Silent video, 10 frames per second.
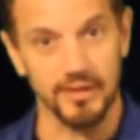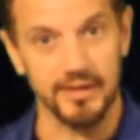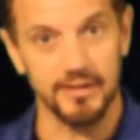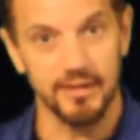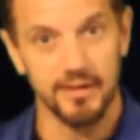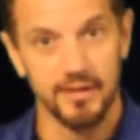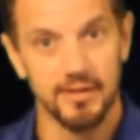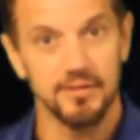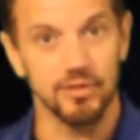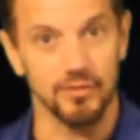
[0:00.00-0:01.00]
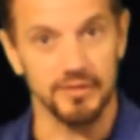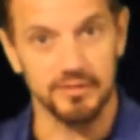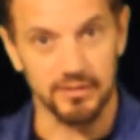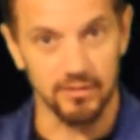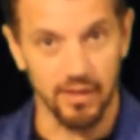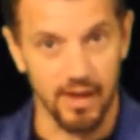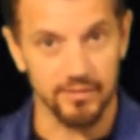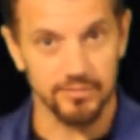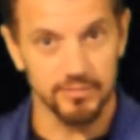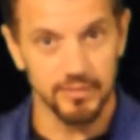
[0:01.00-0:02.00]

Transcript: lane, turn the signal off.